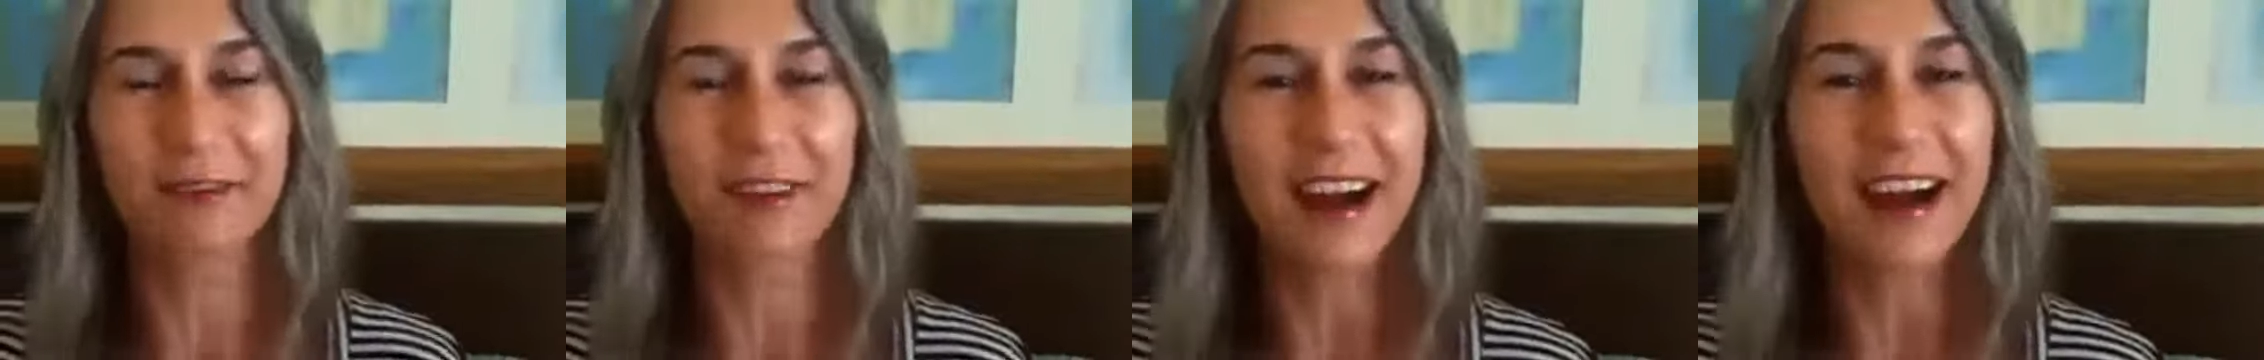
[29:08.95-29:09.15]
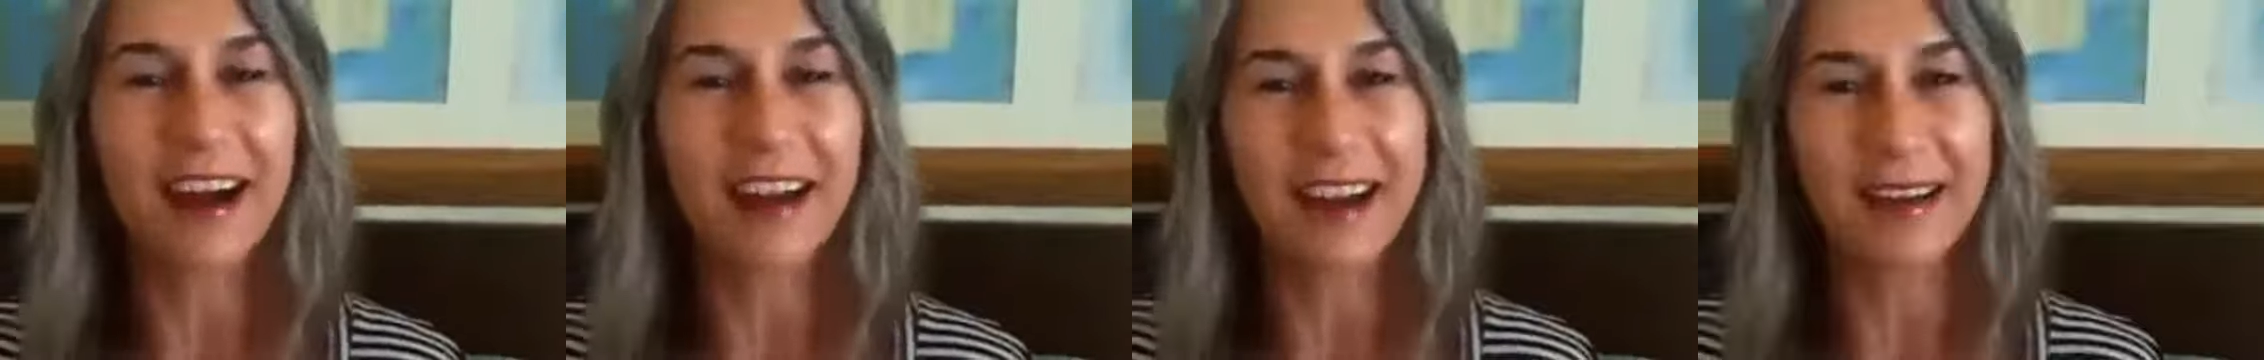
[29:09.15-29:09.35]

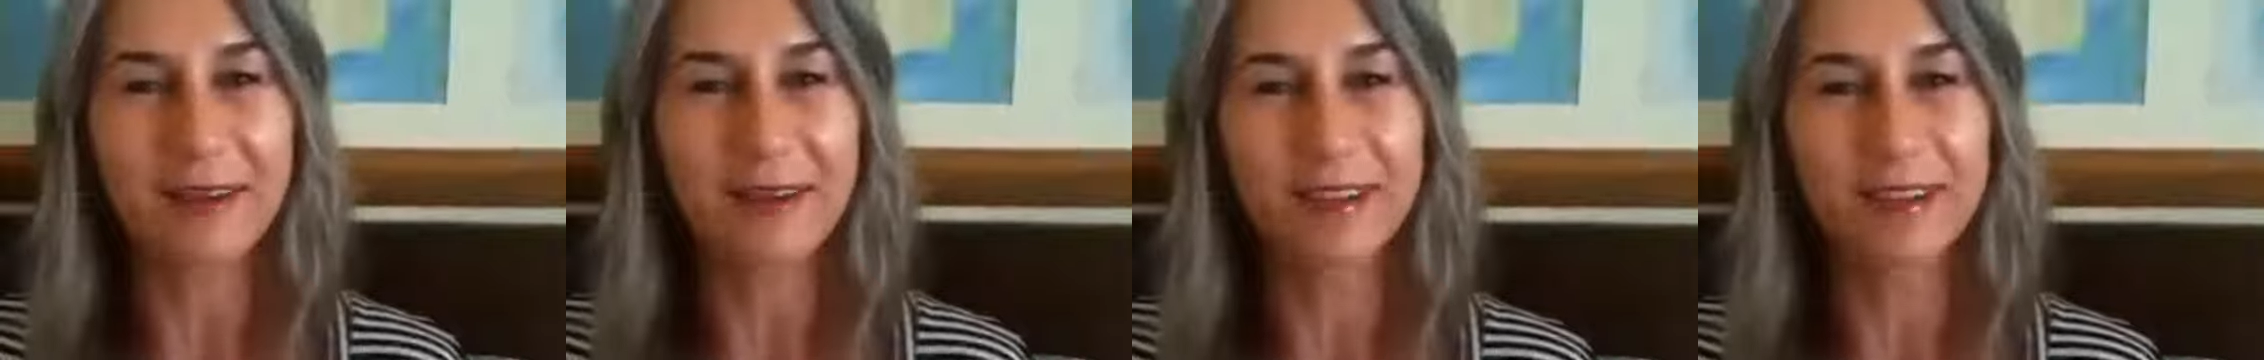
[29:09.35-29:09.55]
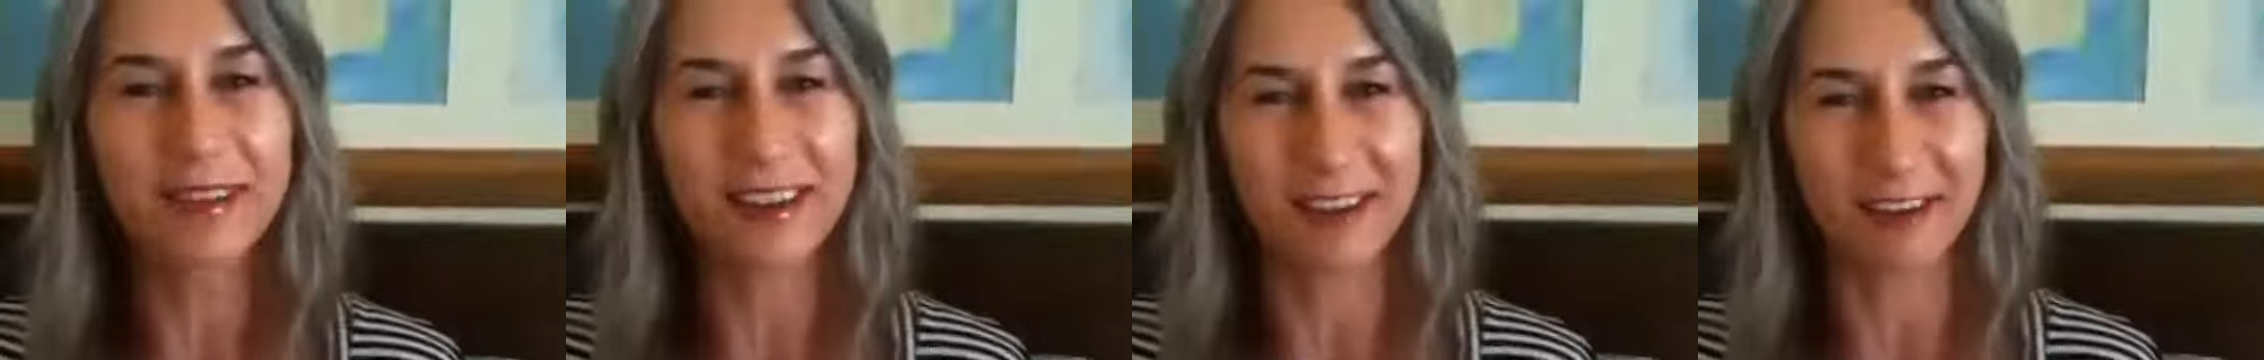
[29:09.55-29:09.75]

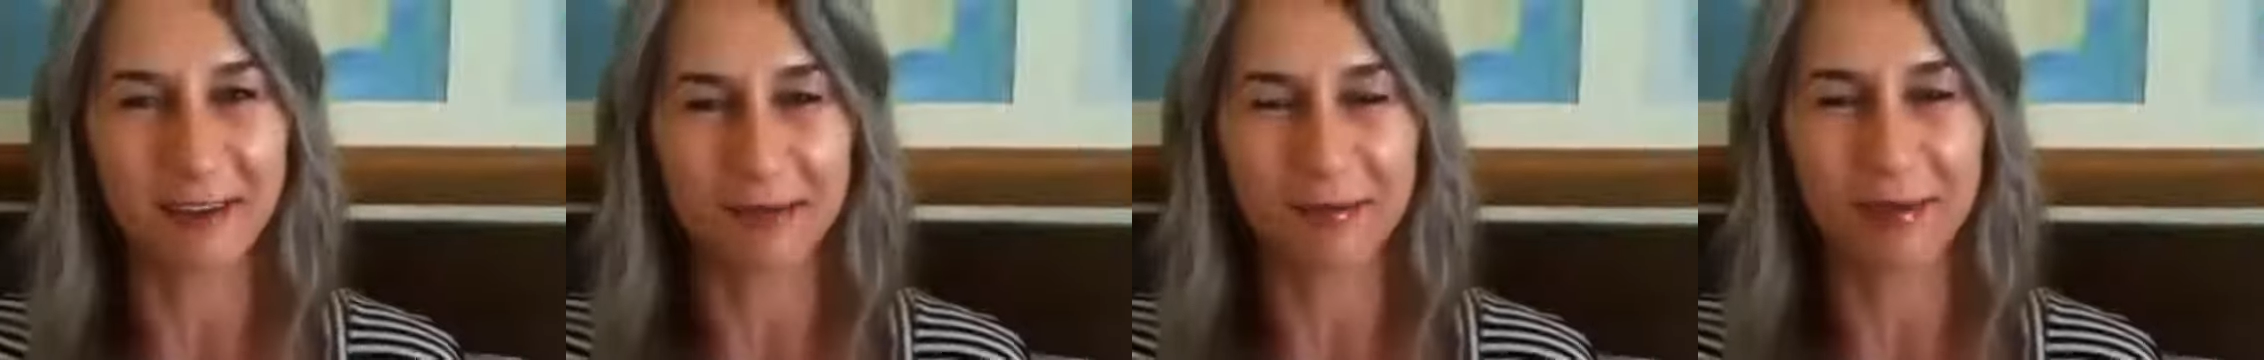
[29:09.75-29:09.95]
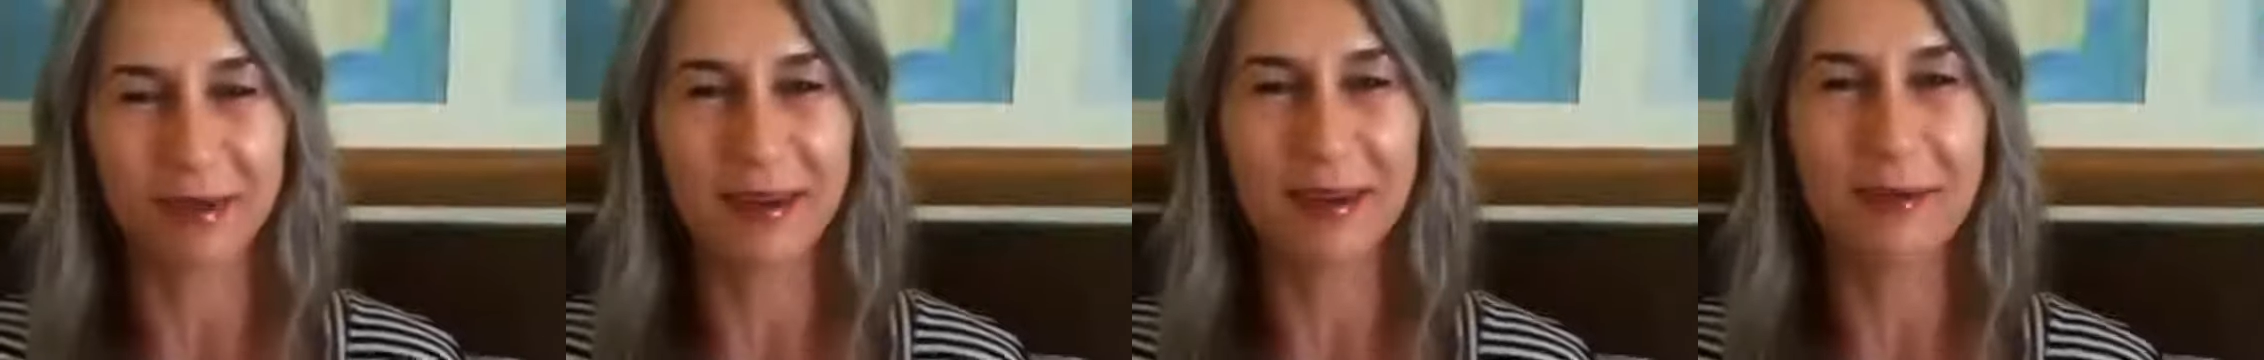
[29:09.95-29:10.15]
vibes
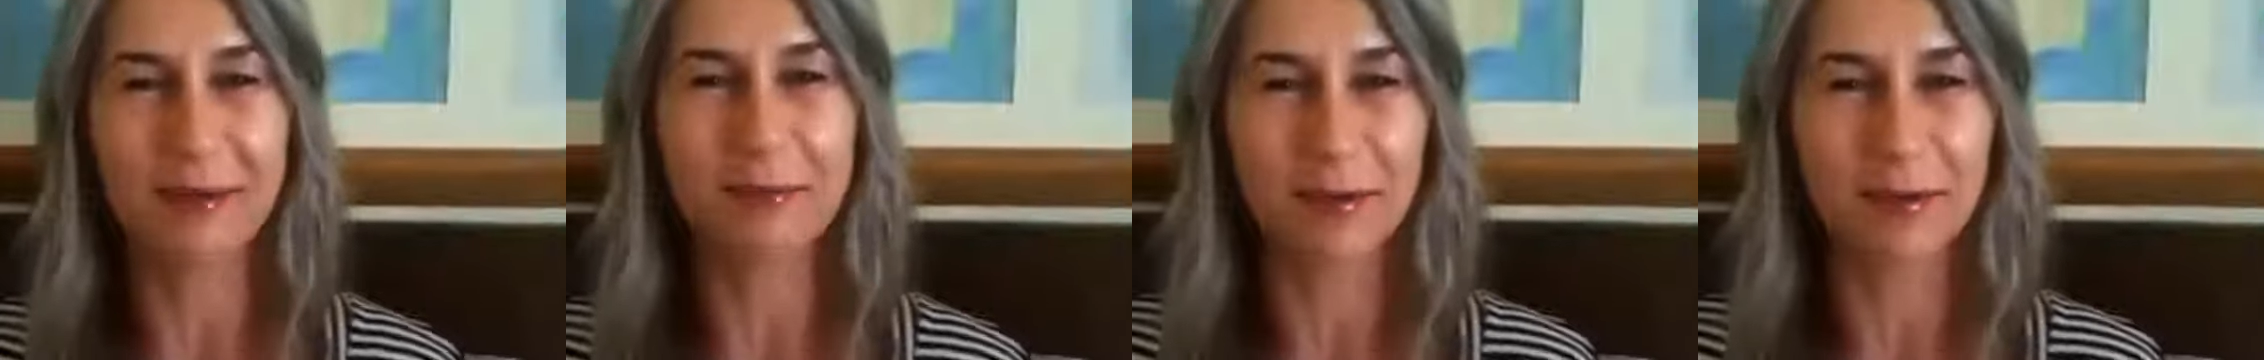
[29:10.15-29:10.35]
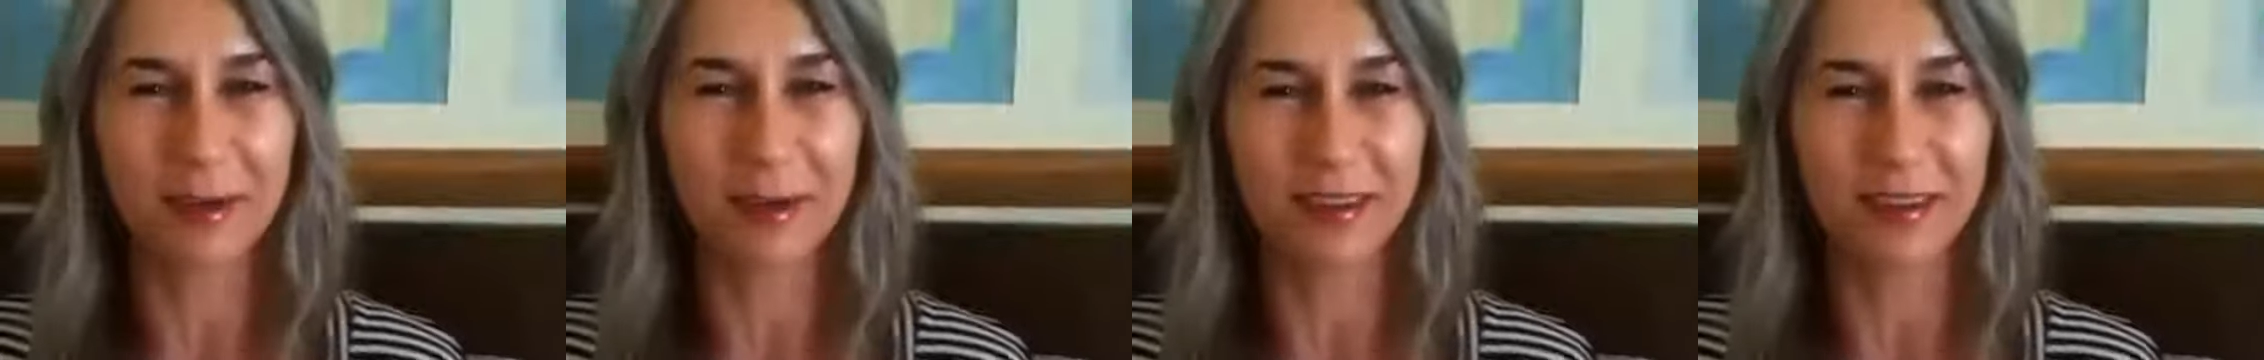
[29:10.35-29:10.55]
of
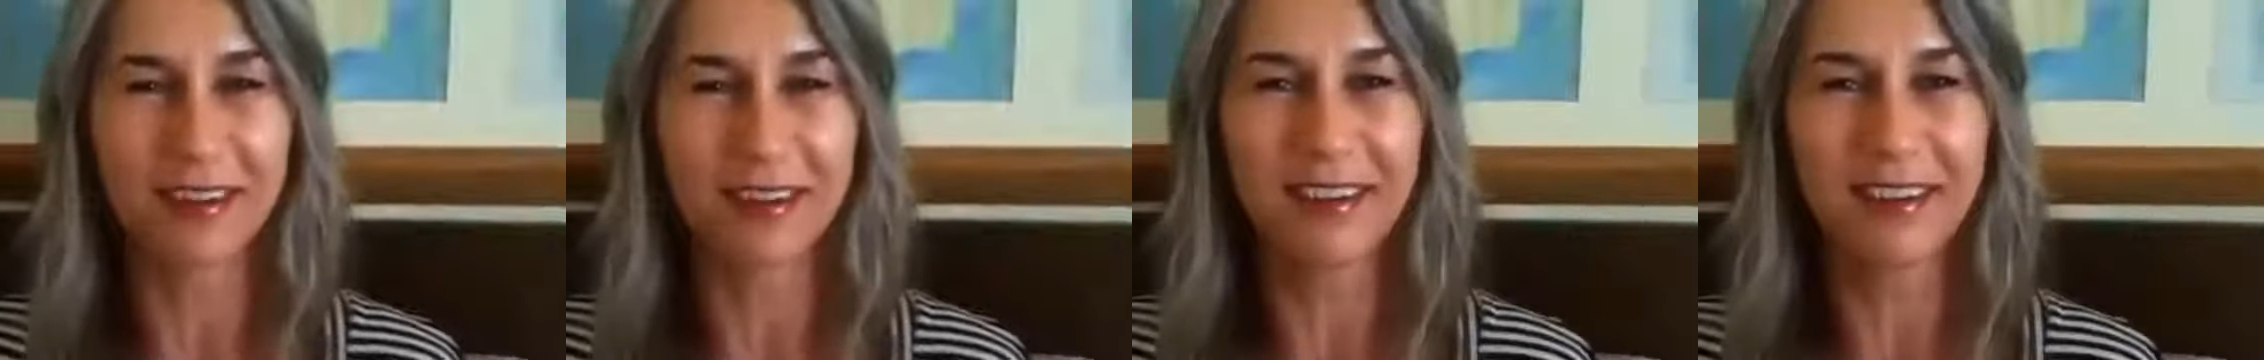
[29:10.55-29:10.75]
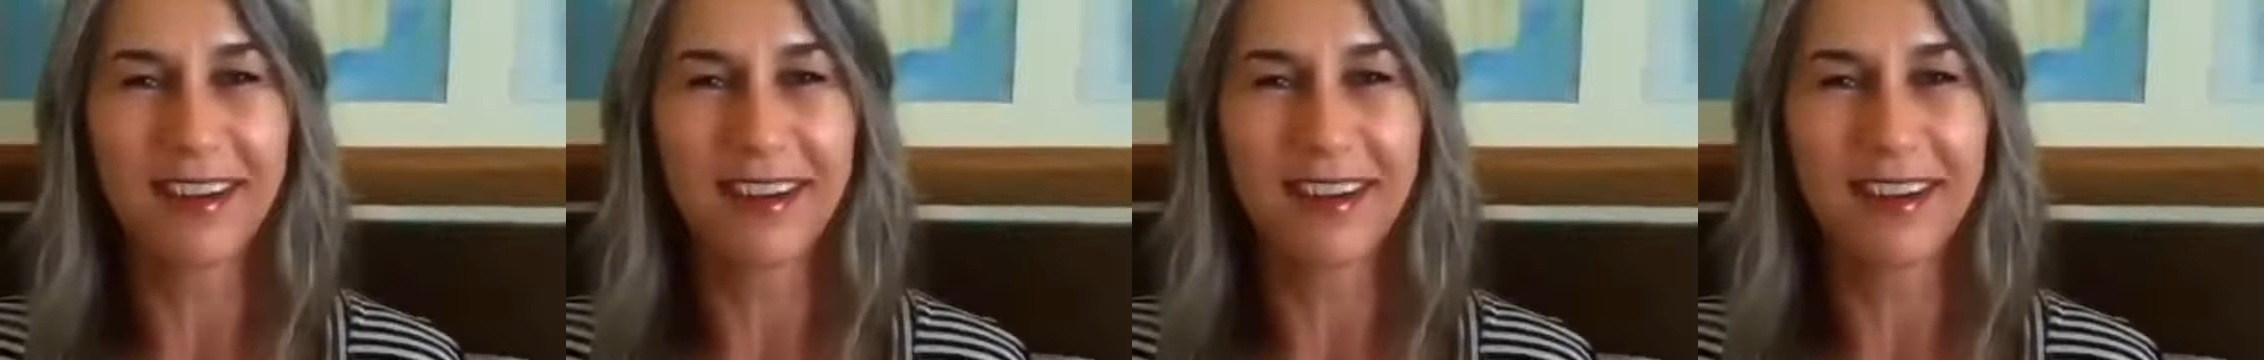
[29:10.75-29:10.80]
people